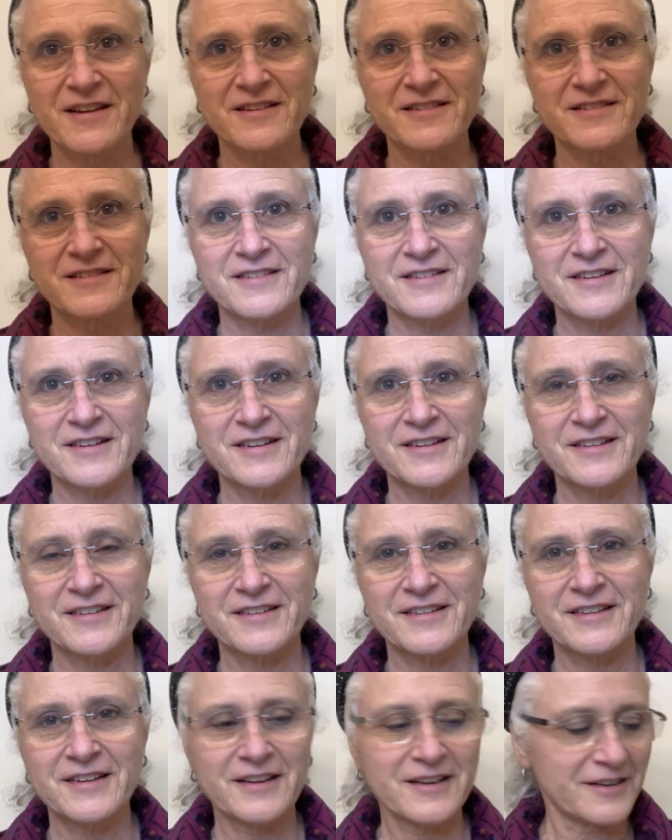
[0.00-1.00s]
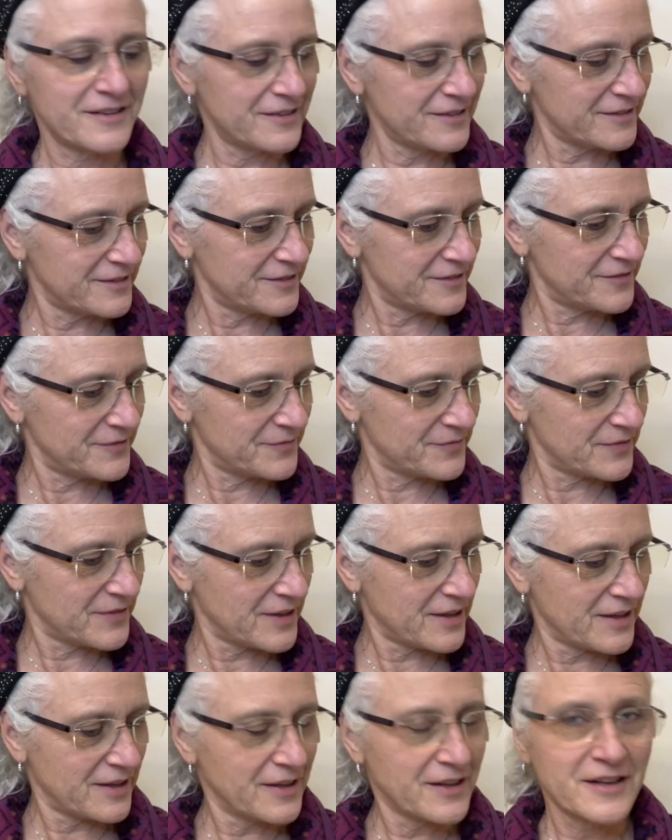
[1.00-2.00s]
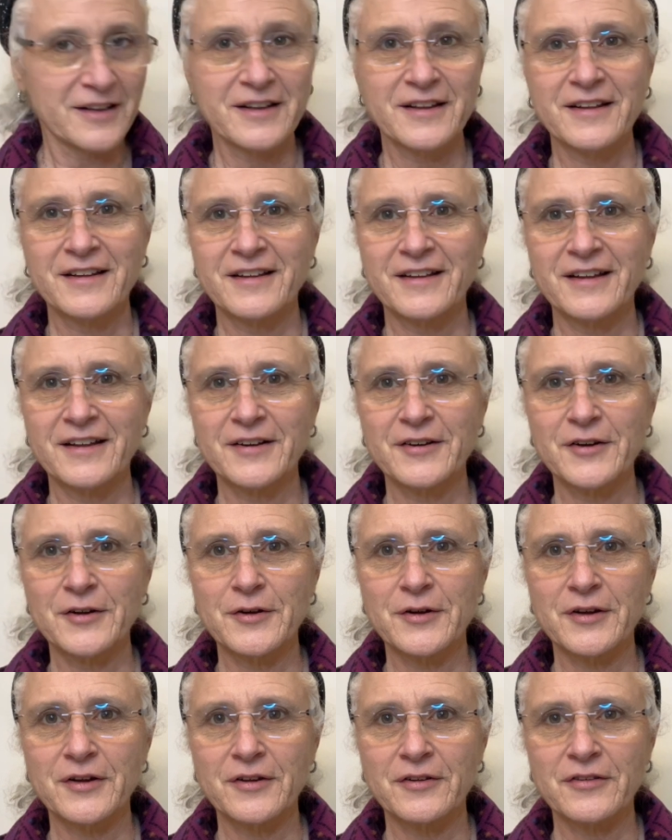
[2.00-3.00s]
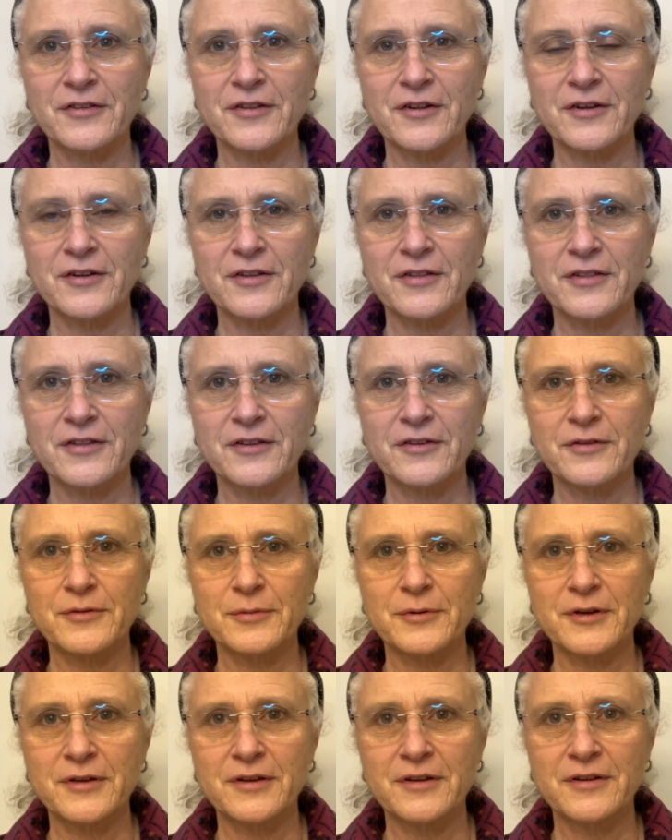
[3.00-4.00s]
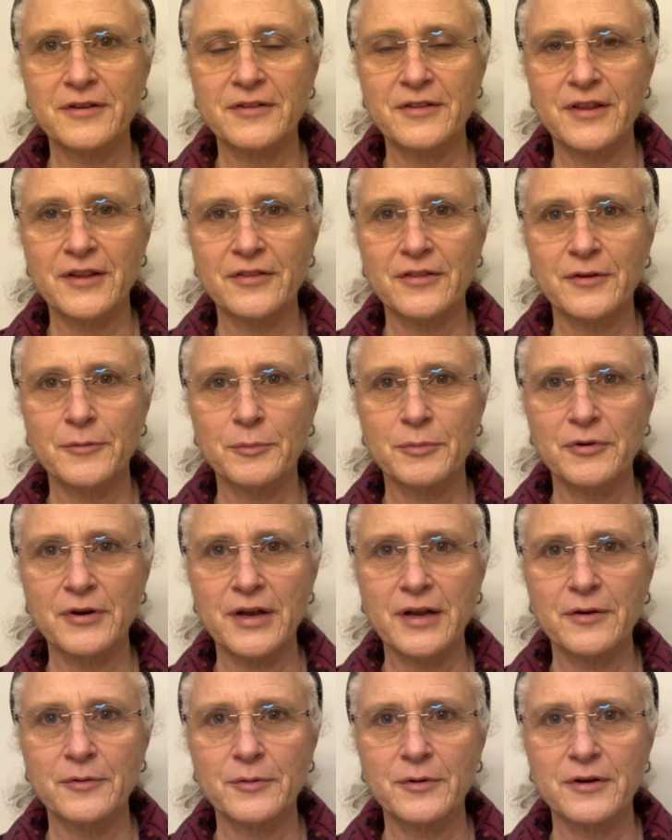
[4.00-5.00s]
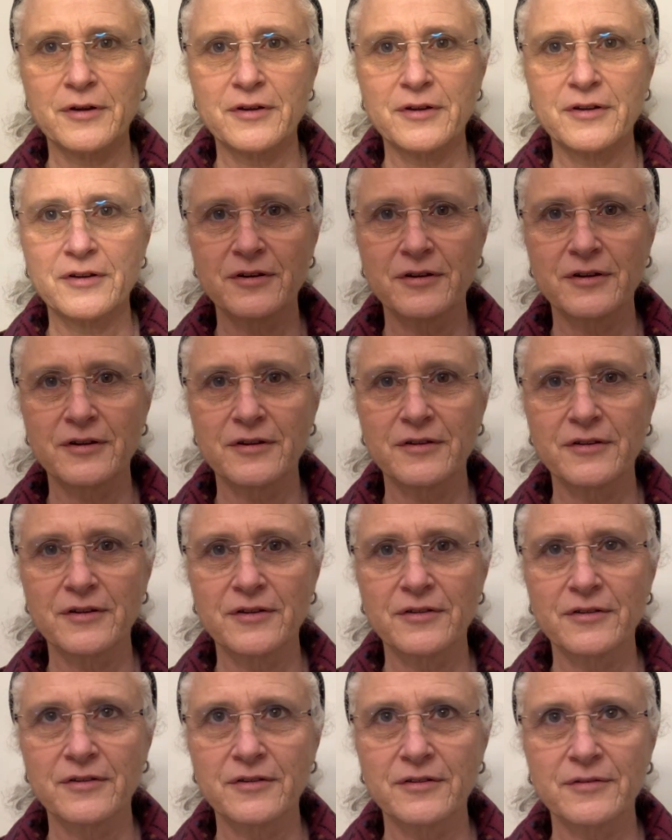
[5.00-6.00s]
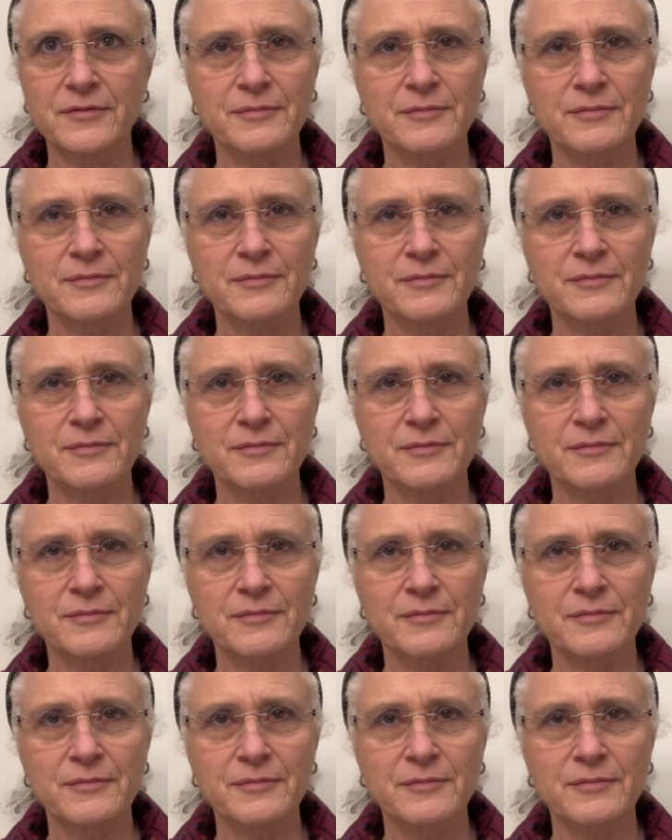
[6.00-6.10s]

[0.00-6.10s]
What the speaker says: Not staying on. I don't know, because this one, then the bright one, and then,